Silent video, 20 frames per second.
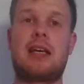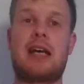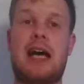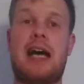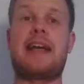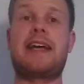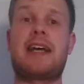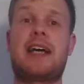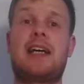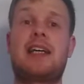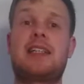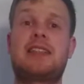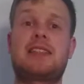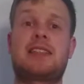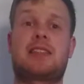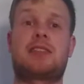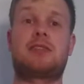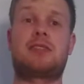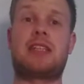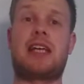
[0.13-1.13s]
Hi guys,
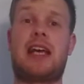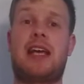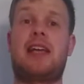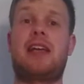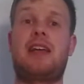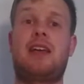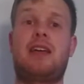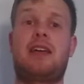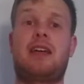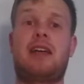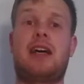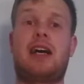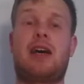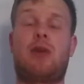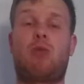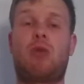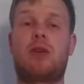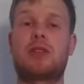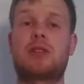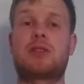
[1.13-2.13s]
today I
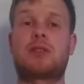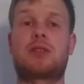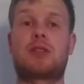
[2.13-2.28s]
want to